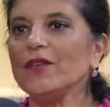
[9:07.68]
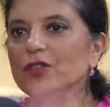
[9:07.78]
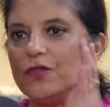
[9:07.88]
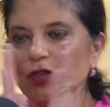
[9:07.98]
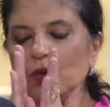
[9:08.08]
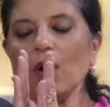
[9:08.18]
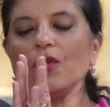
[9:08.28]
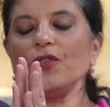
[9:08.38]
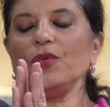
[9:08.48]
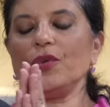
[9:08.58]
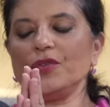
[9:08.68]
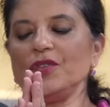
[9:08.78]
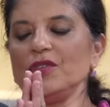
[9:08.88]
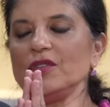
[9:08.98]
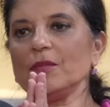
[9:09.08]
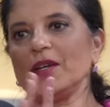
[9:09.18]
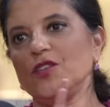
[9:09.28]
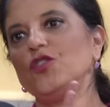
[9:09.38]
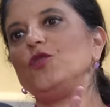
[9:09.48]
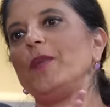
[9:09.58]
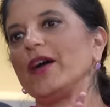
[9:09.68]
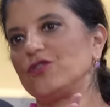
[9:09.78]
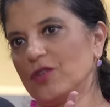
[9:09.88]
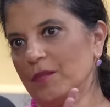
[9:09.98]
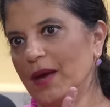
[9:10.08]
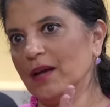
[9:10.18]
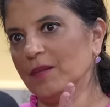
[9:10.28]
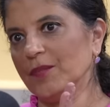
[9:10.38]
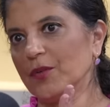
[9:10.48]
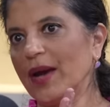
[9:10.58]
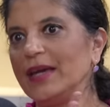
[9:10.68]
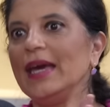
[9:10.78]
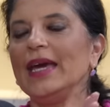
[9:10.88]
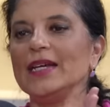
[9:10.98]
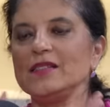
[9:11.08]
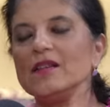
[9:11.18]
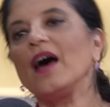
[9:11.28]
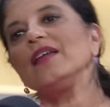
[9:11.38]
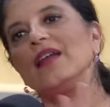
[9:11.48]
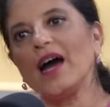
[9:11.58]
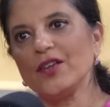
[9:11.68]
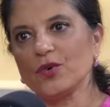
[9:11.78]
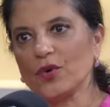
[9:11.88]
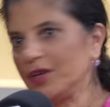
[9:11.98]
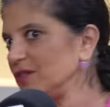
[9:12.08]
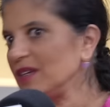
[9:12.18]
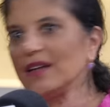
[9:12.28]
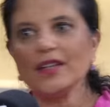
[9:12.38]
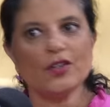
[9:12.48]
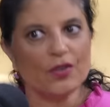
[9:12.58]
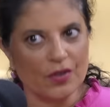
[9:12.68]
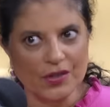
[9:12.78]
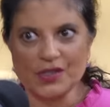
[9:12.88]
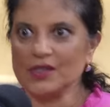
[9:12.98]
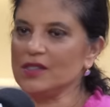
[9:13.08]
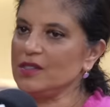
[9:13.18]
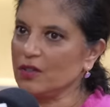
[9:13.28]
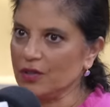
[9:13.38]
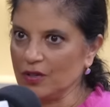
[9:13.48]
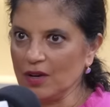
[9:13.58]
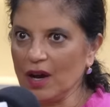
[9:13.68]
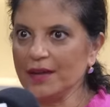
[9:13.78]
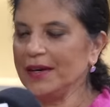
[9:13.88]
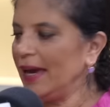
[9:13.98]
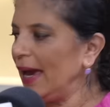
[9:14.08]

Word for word: have to view also narcissism on a spectrum, Mel, right? It's not an either or, it's not that you're narcissistic or you're not.